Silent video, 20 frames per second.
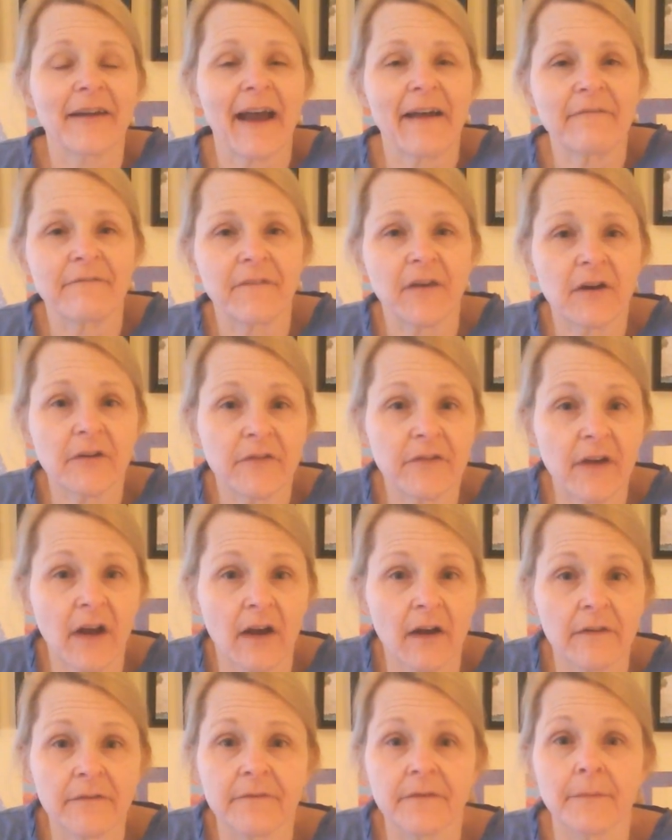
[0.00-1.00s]
All right, first
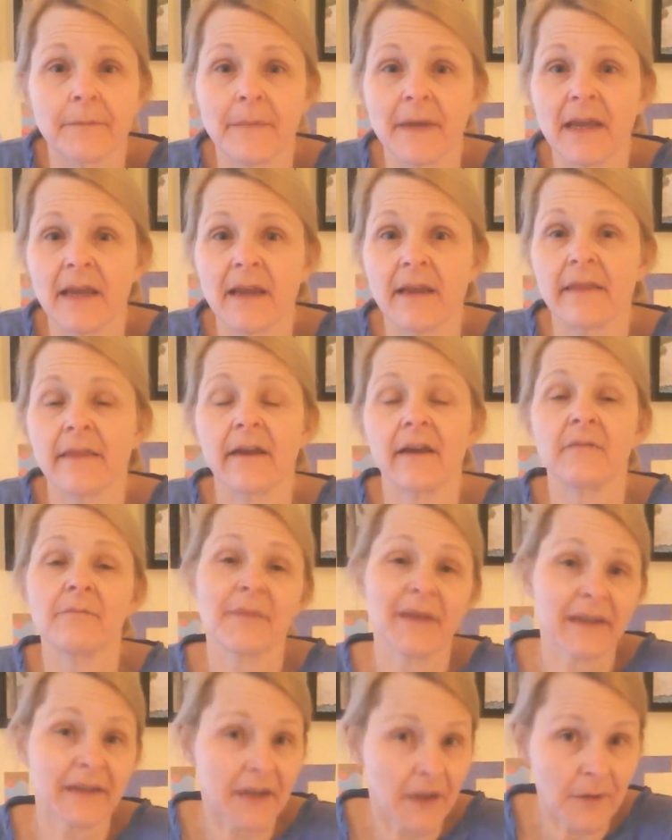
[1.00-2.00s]
off, for me, there have
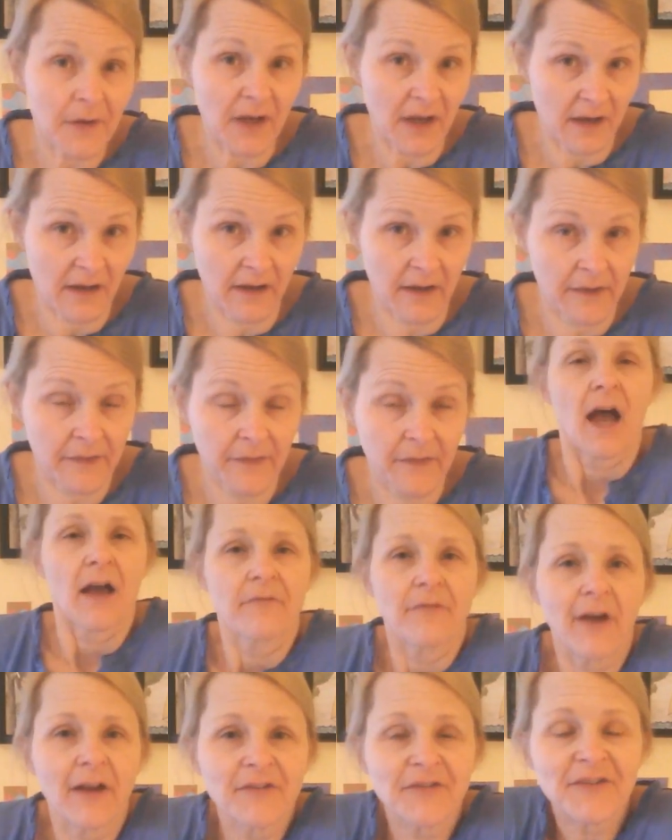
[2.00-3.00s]
been no cons.
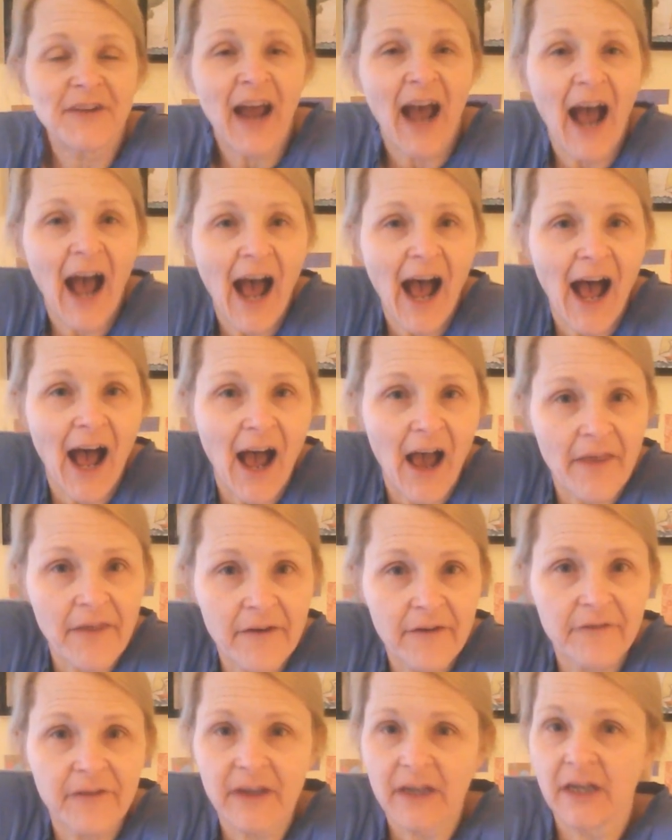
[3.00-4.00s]
I've watched
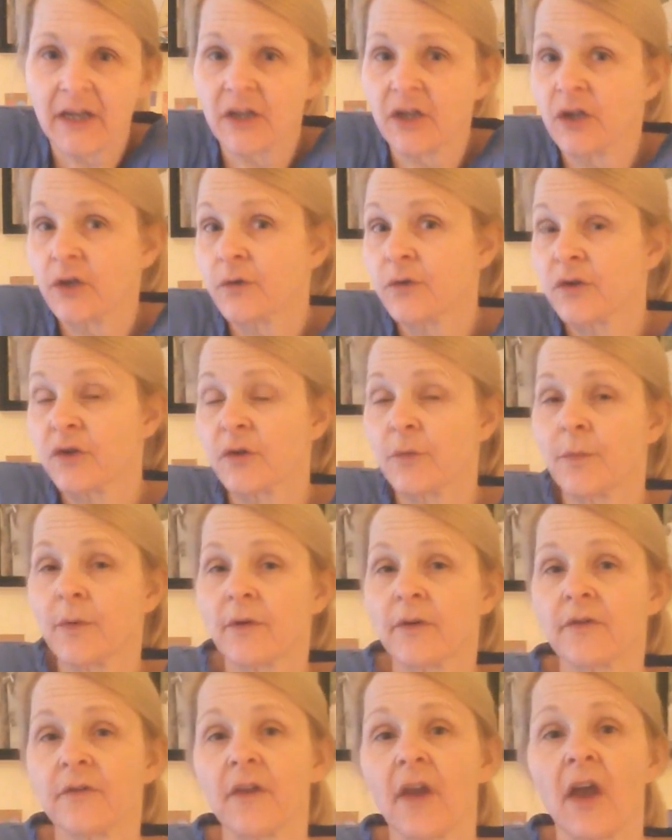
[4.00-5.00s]
other vegan
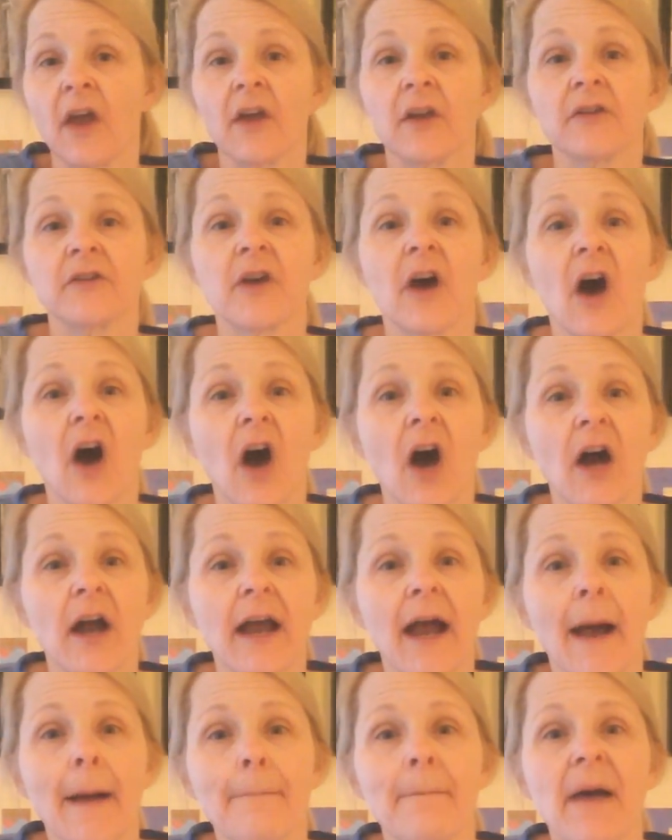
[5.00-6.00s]
YouTubers
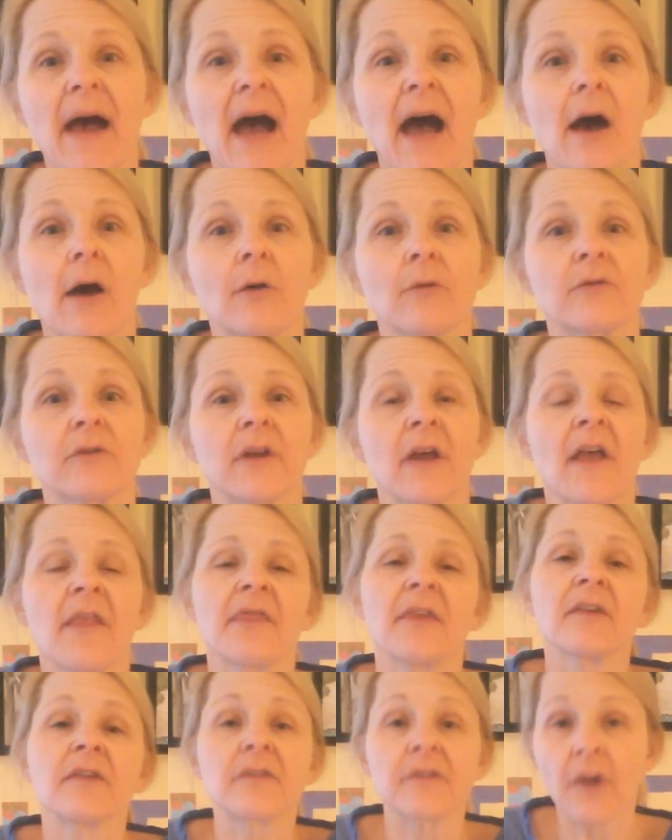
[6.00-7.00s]
talk about
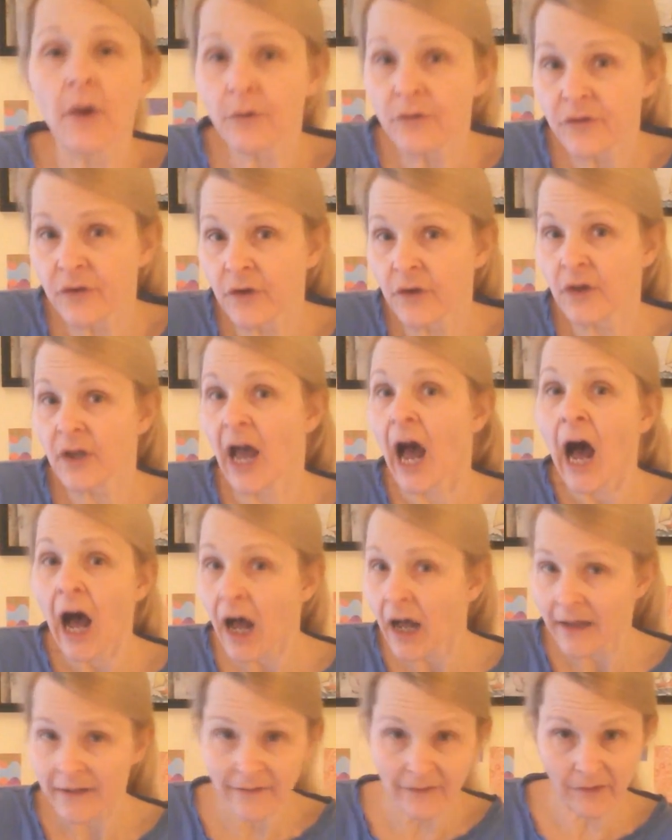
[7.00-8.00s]
the social
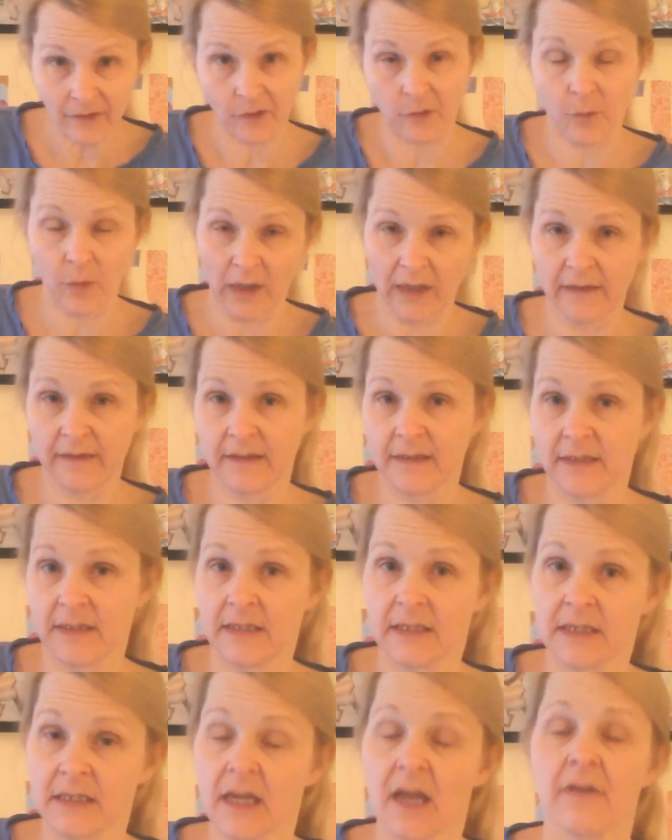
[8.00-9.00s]

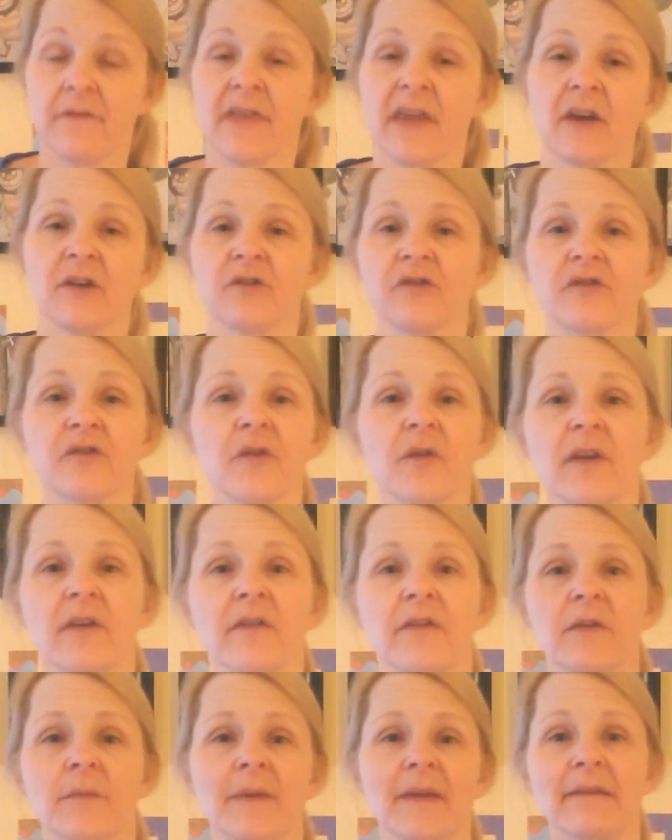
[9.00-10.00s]
consequences of their
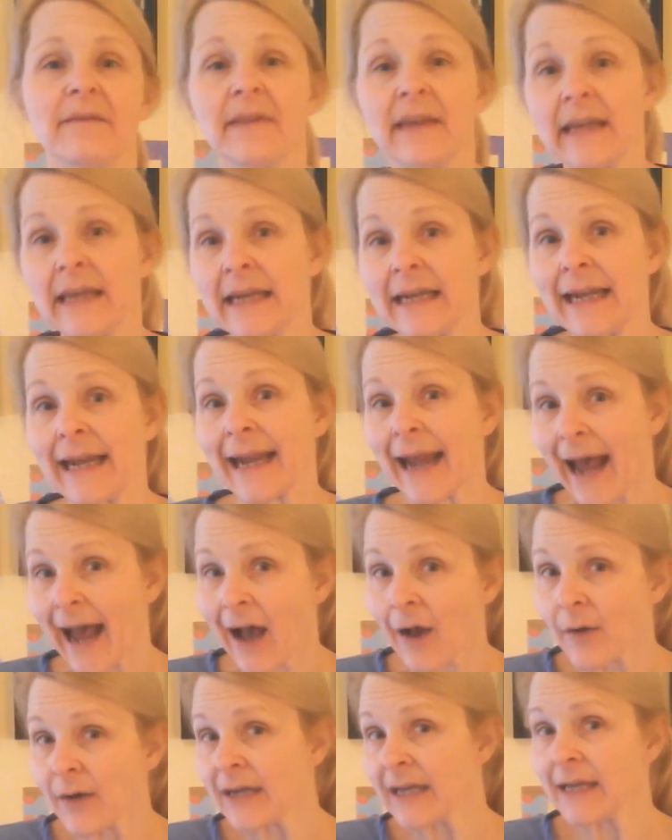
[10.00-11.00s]
choice to be vegan and
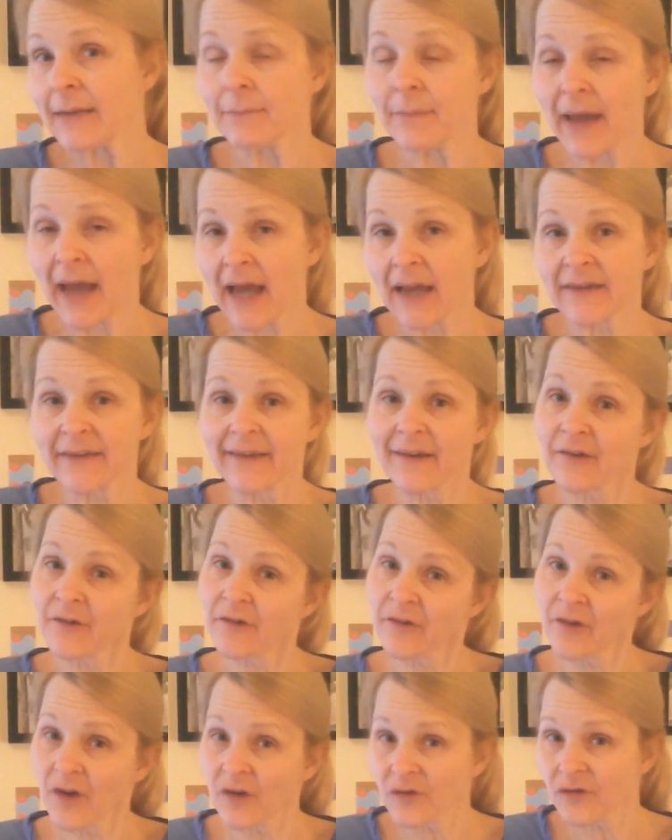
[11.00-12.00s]
how it impacts their
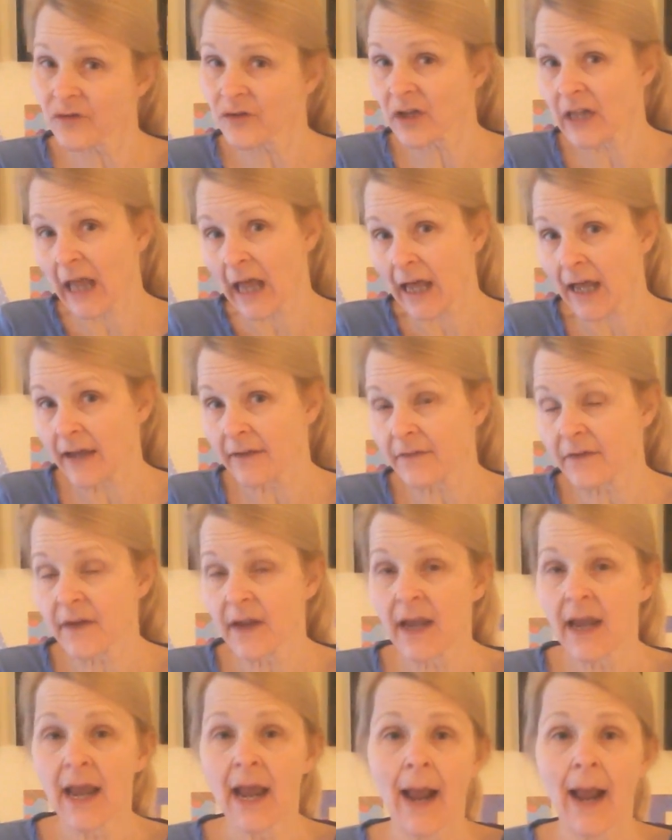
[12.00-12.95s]
social lives,